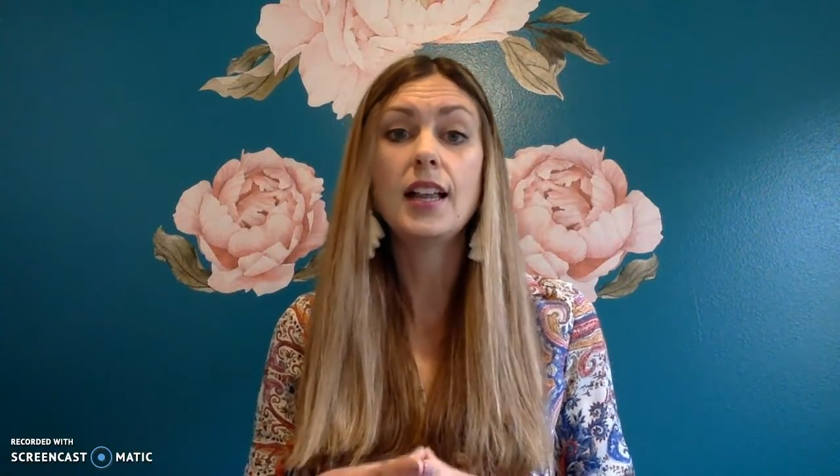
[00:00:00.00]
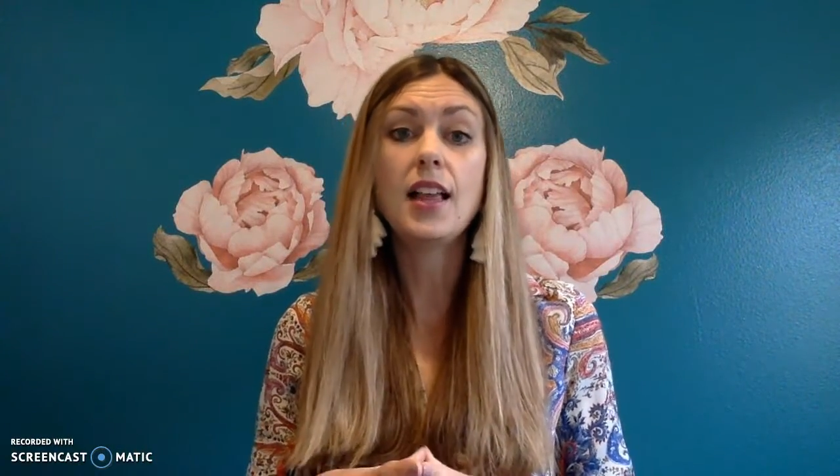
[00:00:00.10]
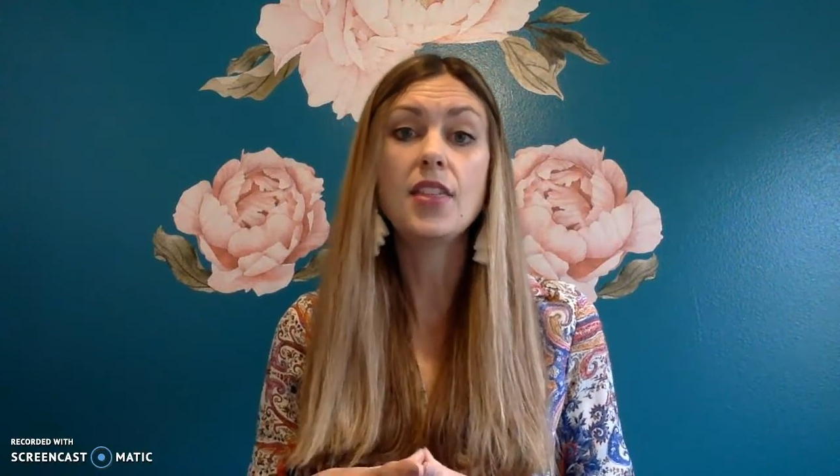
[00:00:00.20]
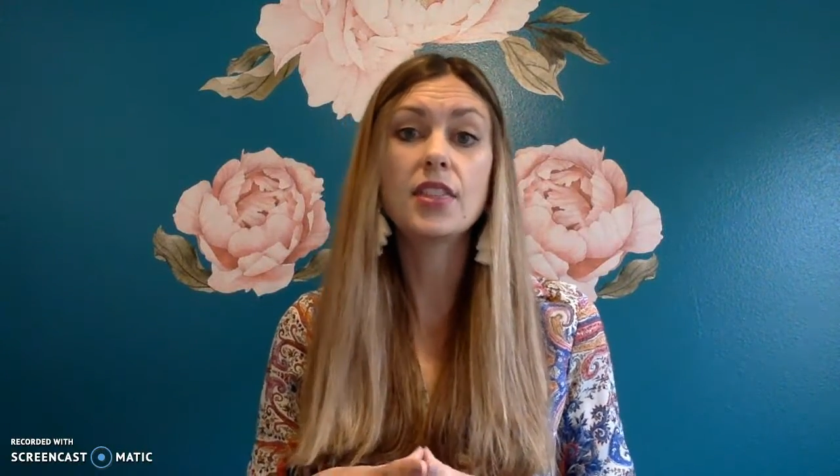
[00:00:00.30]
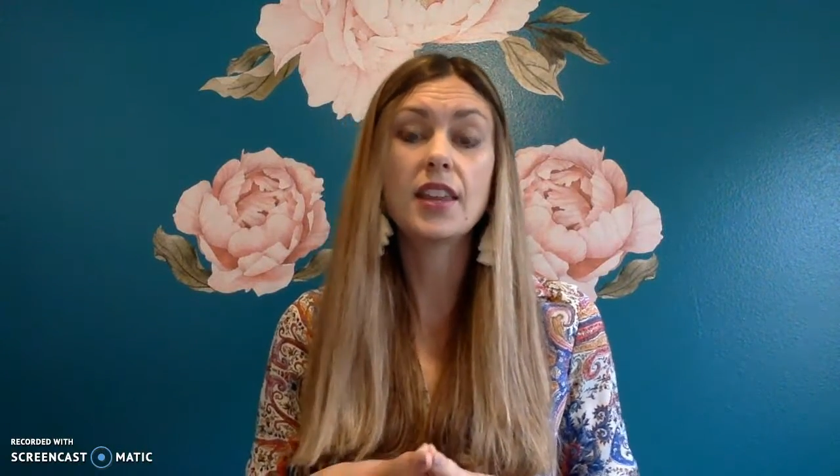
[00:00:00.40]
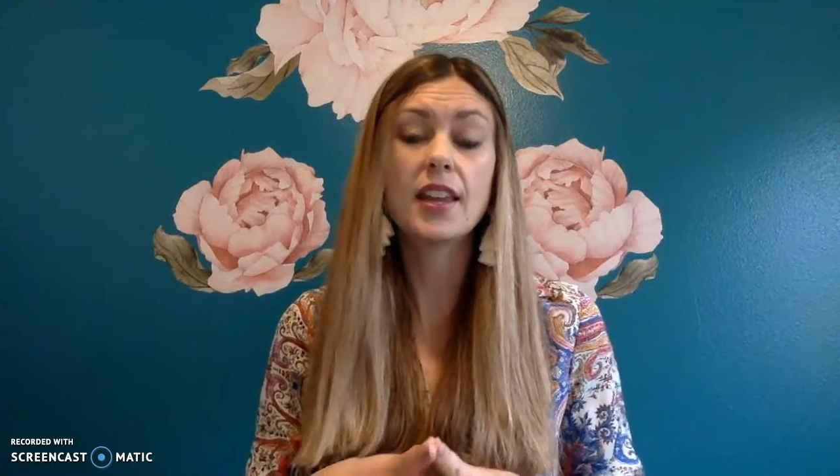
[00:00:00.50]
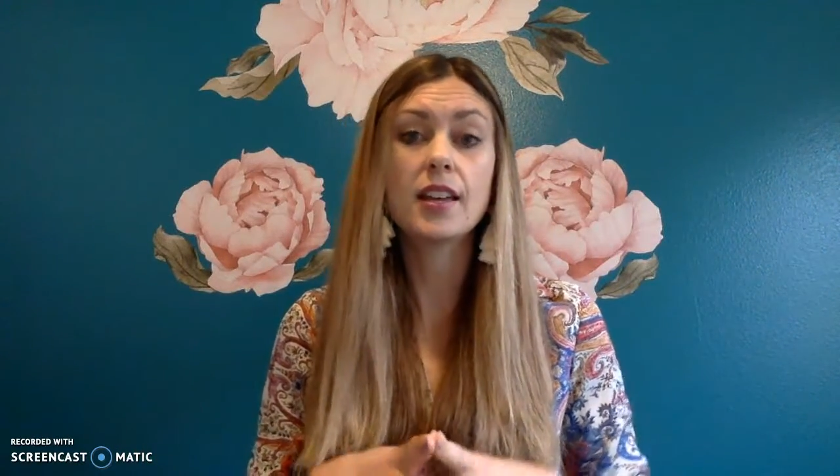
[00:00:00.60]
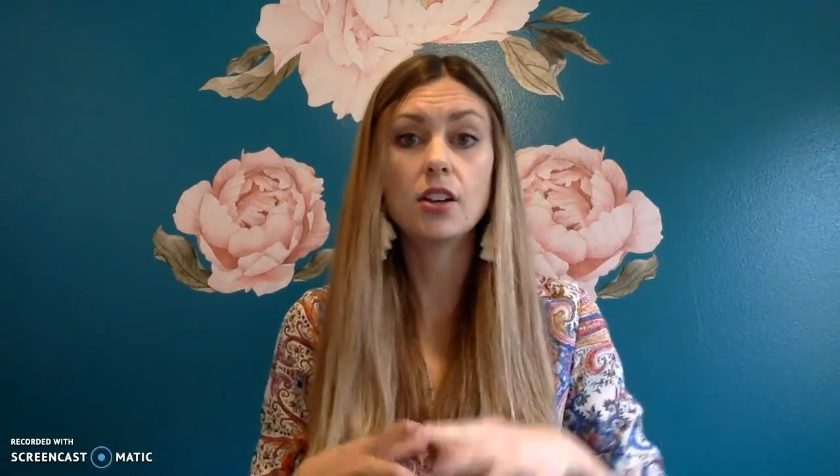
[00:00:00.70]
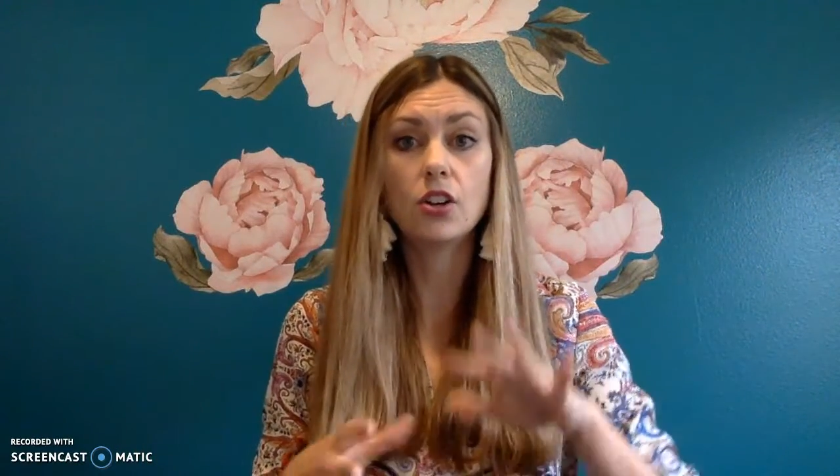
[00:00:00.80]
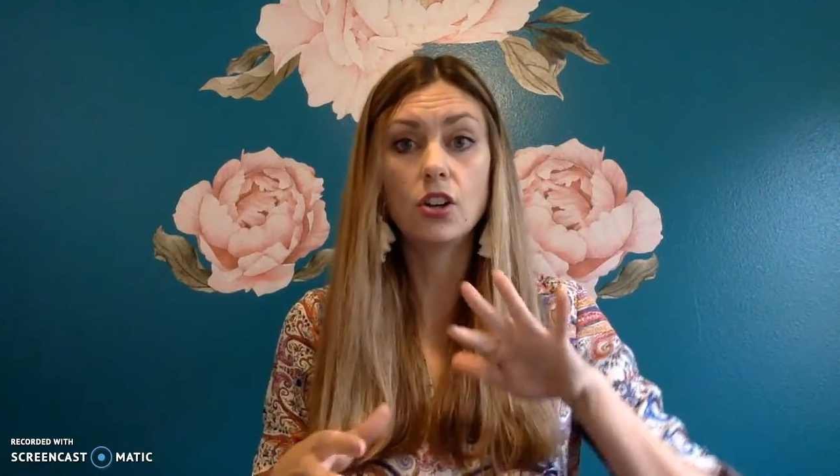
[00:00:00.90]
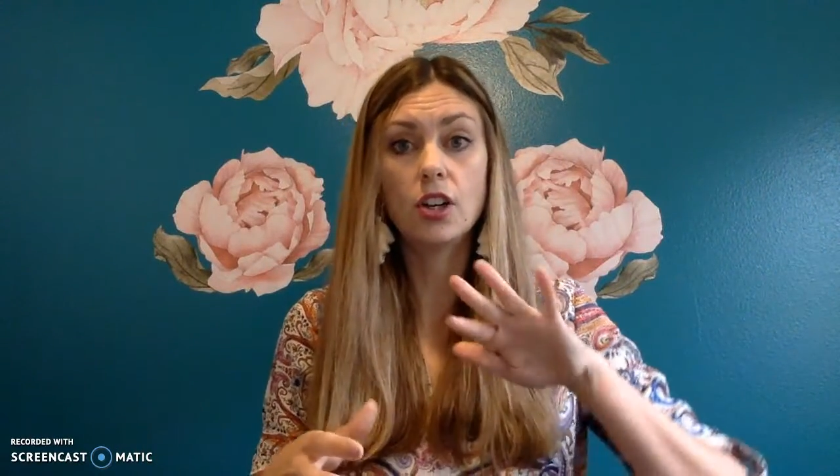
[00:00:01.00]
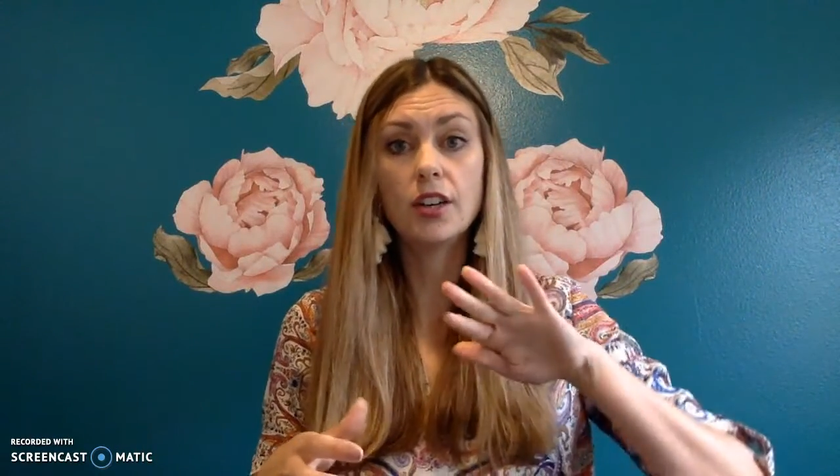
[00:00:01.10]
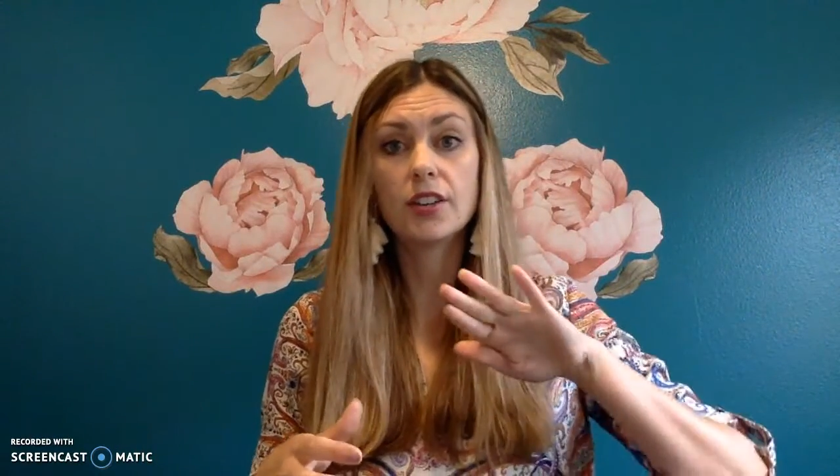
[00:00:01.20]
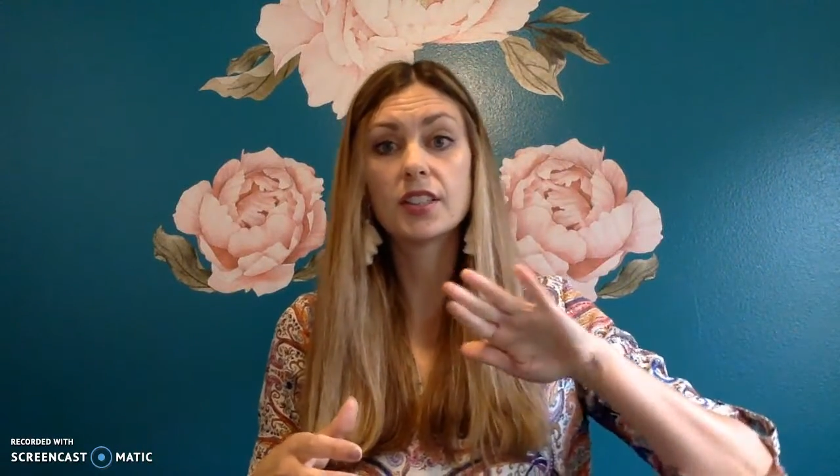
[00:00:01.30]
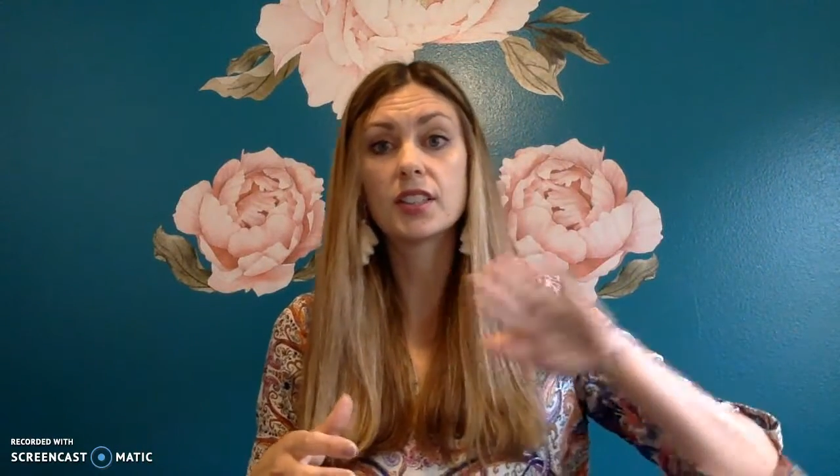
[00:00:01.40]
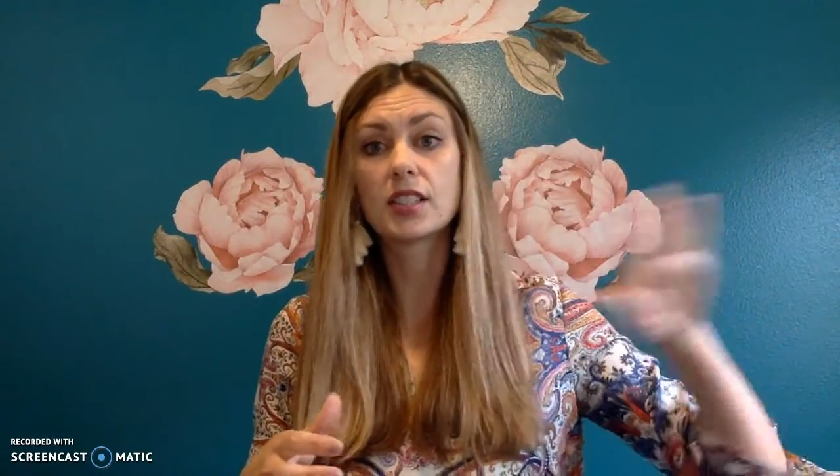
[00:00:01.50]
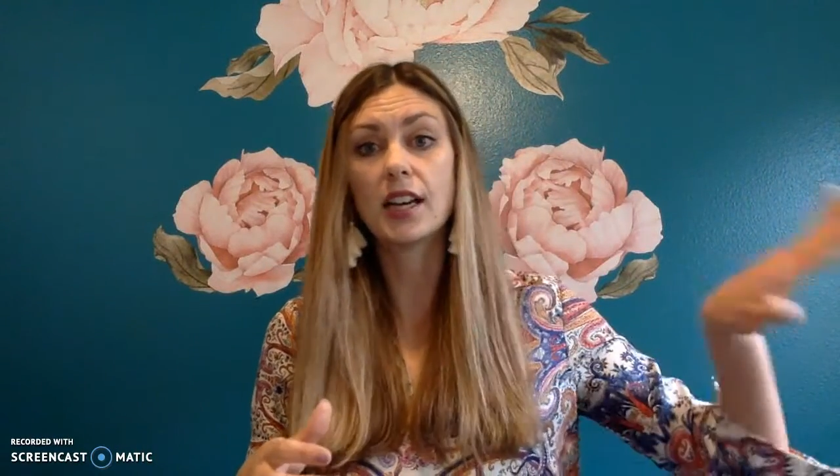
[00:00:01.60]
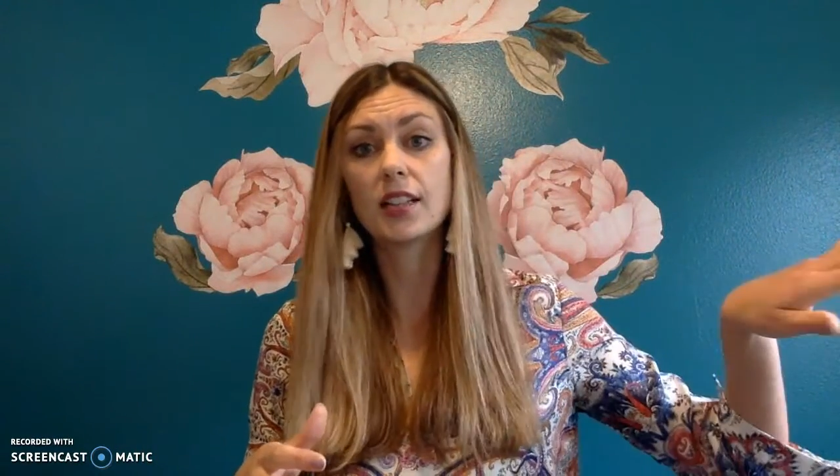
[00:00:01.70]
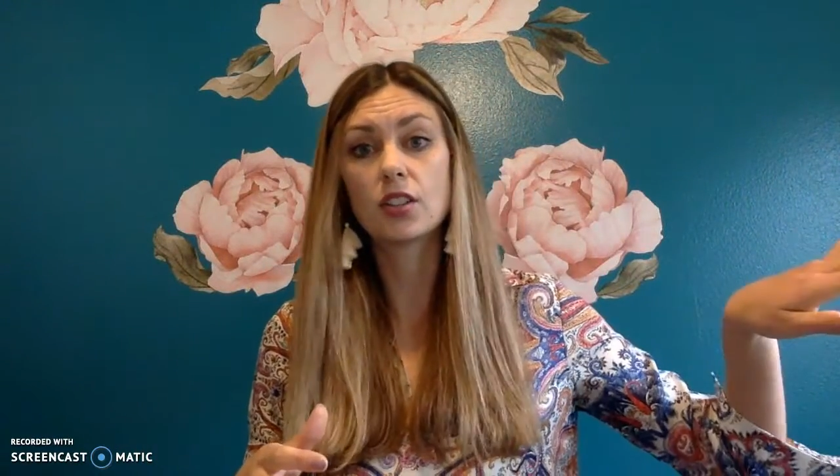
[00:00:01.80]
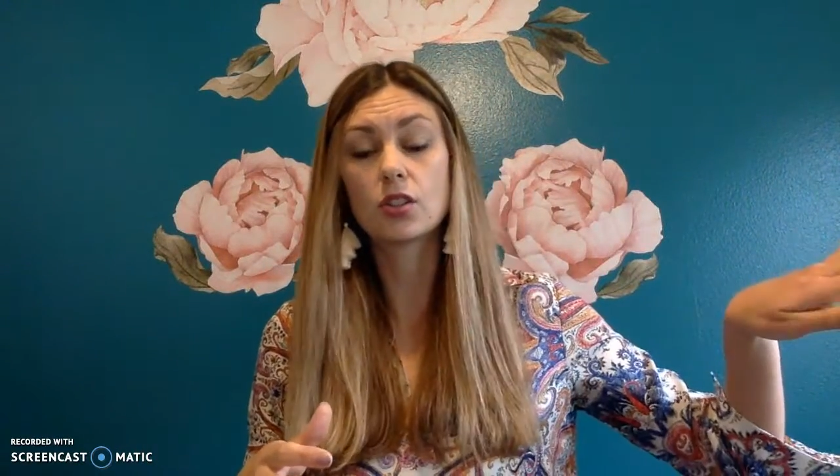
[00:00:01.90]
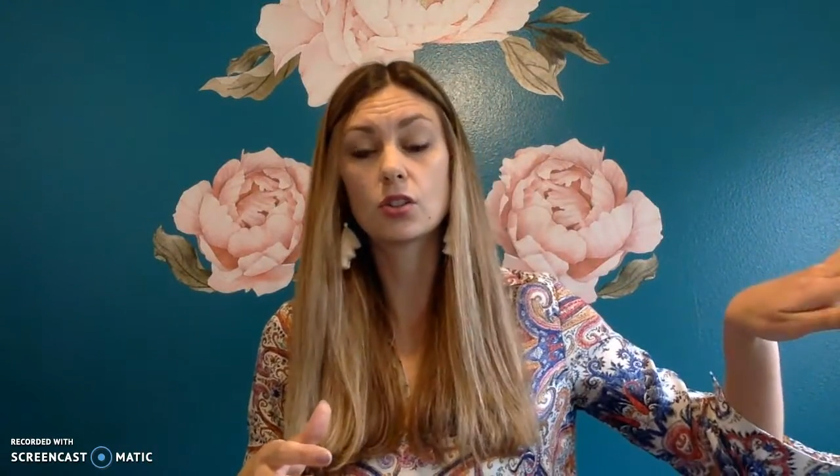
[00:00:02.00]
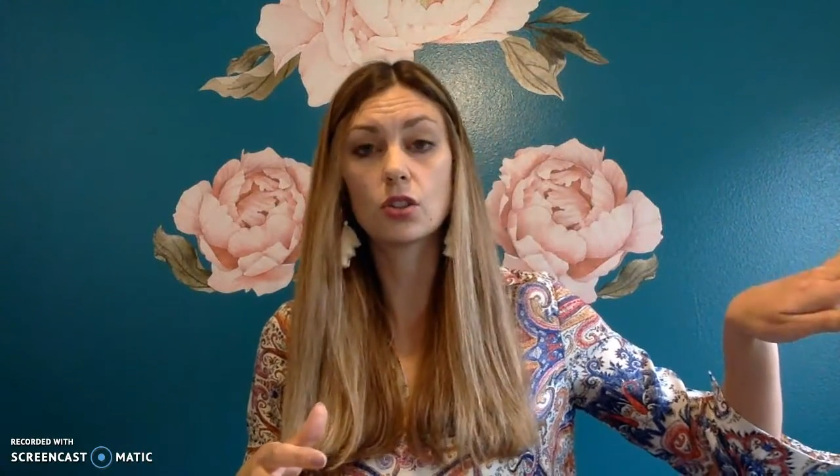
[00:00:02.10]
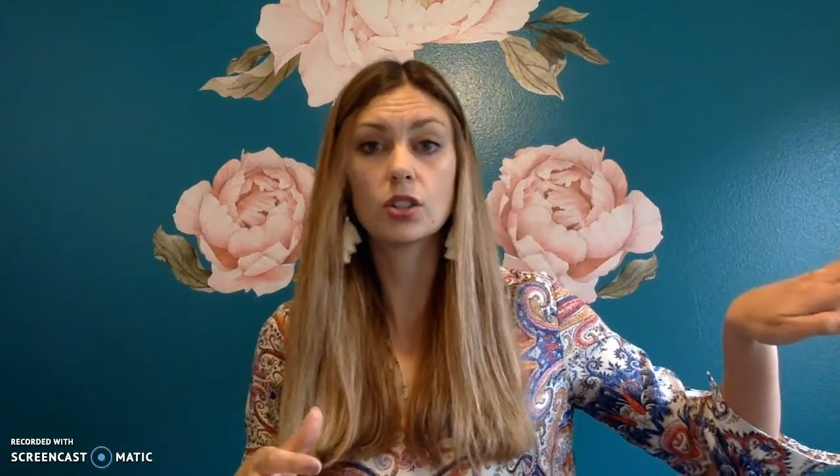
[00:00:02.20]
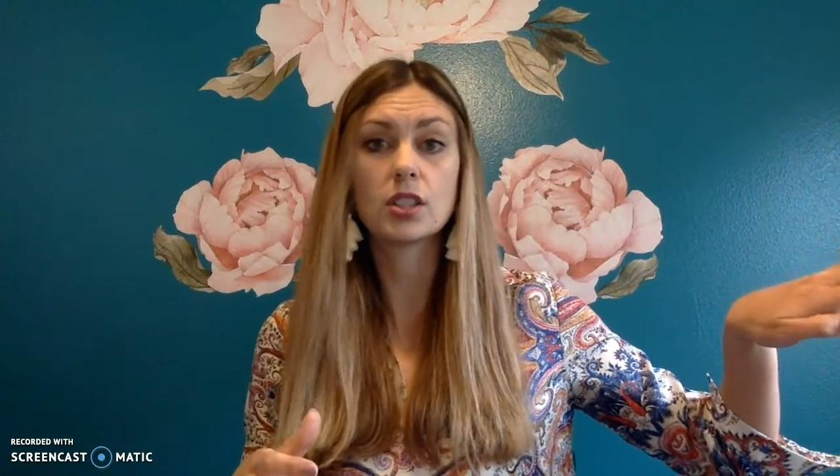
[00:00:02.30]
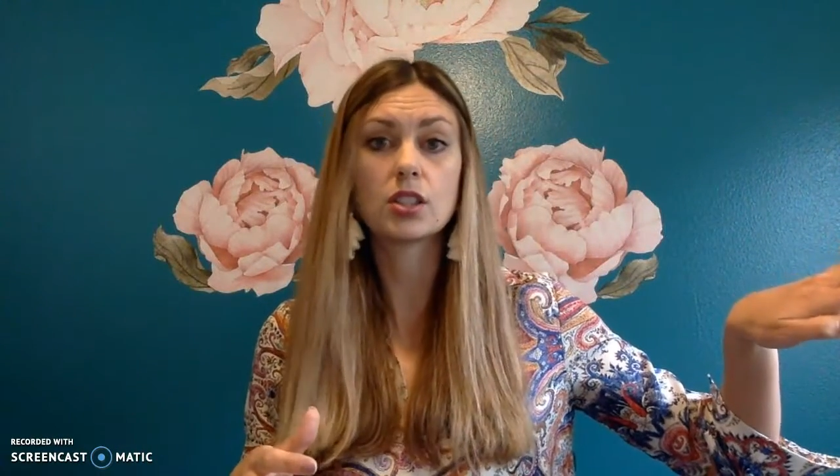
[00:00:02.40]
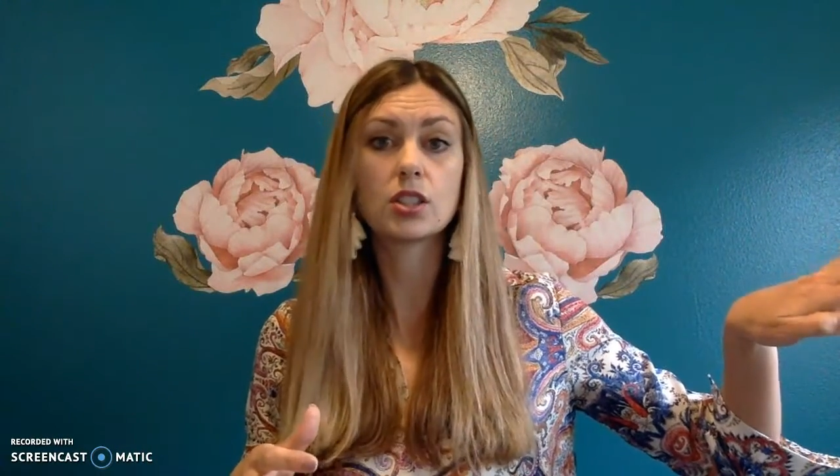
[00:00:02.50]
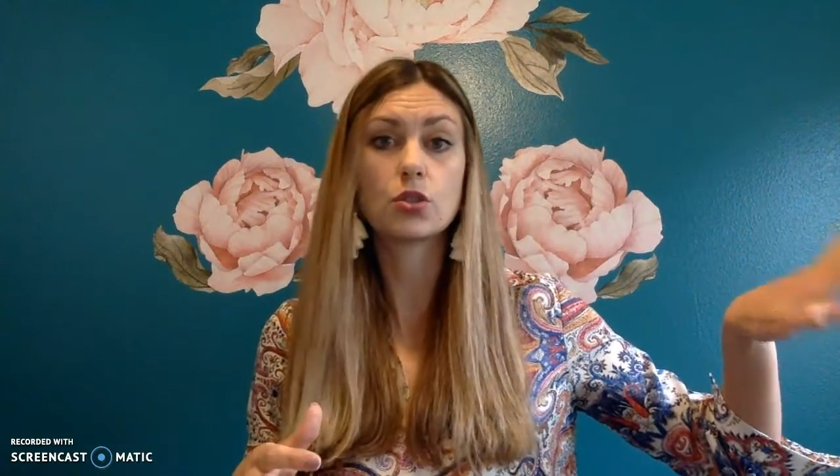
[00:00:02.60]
And then on the side that's closest